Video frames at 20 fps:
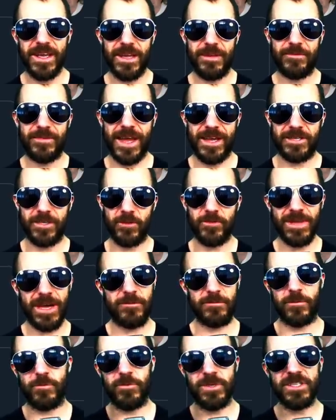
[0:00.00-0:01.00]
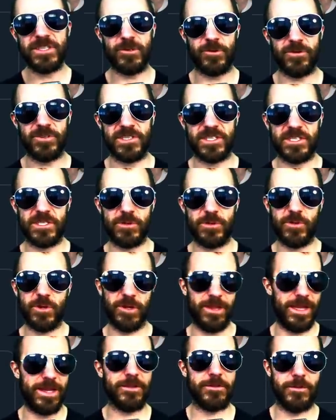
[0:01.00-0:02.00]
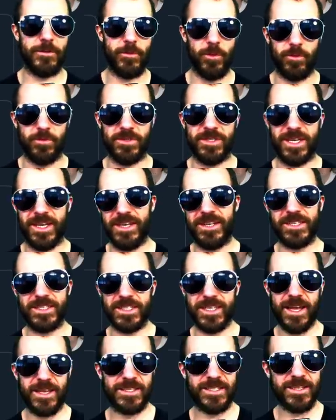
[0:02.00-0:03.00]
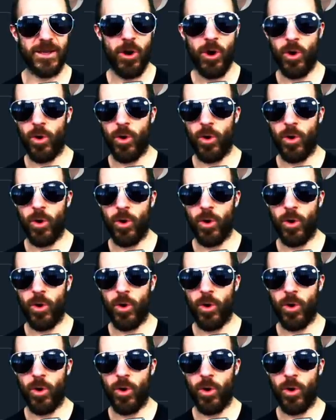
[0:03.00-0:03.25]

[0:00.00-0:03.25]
that don't have the resources to collect their own data sets